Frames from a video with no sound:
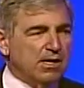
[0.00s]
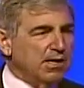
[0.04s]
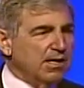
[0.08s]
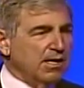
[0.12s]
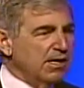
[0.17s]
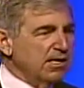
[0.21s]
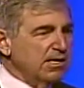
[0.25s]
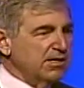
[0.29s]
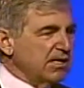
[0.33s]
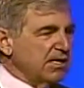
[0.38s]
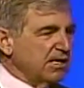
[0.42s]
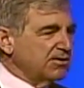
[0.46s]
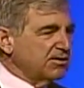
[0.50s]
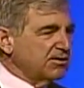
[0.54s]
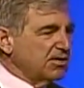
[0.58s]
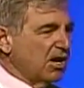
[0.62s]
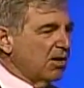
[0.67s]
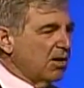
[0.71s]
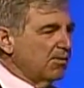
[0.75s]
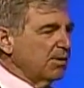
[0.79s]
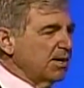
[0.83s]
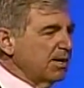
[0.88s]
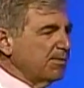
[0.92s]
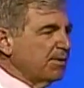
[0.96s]
He said,
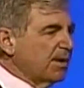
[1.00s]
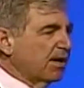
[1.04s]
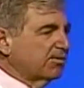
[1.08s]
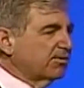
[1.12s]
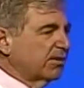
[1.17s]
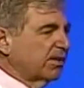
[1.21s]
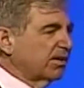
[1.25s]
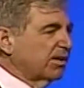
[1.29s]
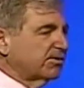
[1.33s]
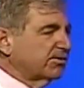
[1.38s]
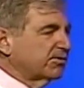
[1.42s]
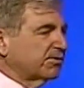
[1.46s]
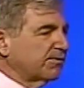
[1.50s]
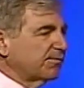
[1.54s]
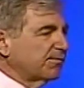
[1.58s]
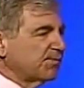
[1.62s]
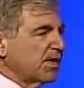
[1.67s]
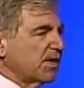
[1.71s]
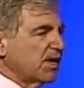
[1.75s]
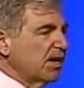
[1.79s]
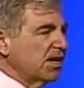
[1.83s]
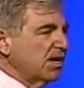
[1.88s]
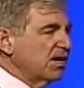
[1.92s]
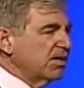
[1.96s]
"Tell me about this."
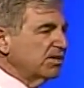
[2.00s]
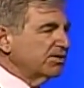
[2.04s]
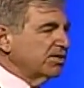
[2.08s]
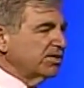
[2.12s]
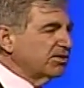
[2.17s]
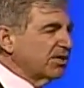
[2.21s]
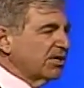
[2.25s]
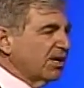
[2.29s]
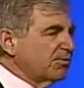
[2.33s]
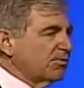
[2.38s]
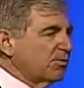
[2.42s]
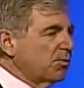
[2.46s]
She said,